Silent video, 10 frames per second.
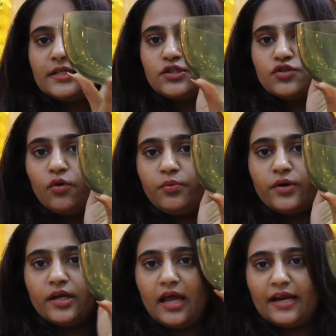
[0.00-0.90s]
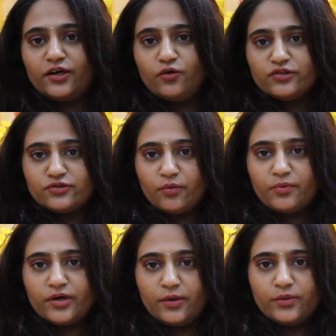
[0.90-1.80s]
it's so pretty and it goes so
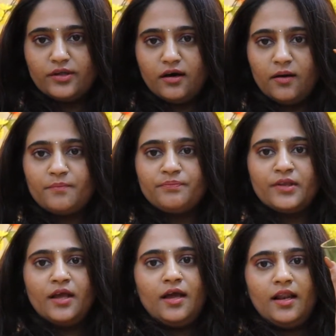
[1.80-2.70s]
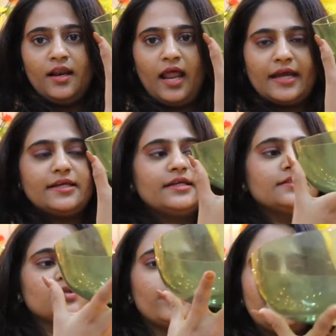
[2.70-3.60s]
pretty with the lightings
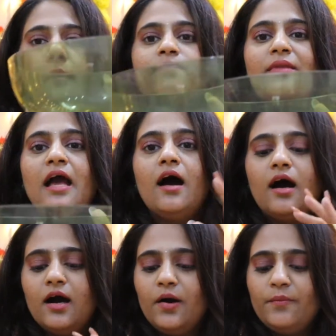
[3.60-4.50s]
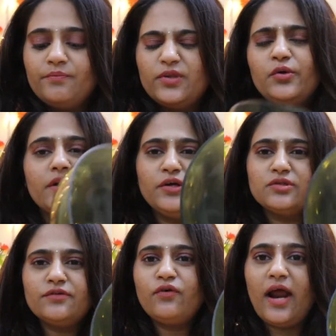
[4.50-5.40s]
as well uh, you can
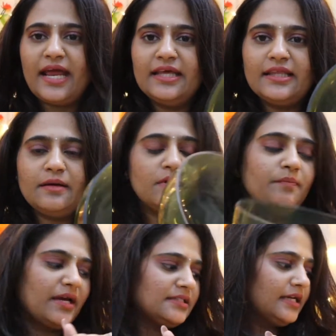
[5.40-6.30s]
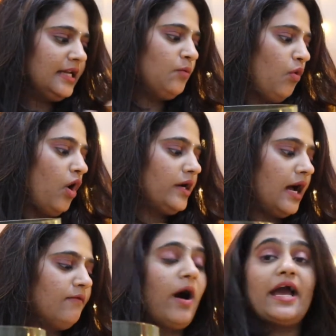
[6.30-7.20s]
use it for anything but basically what
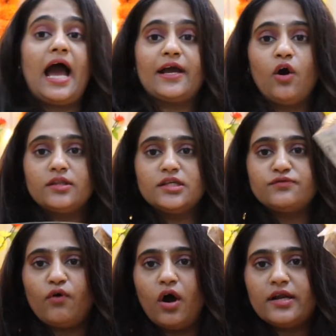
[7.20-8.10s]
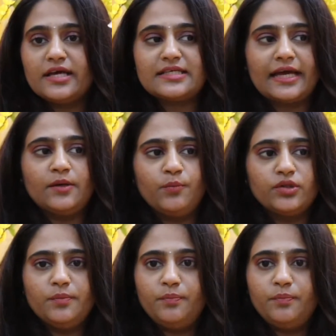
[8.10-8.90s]
why I got this for is I can put the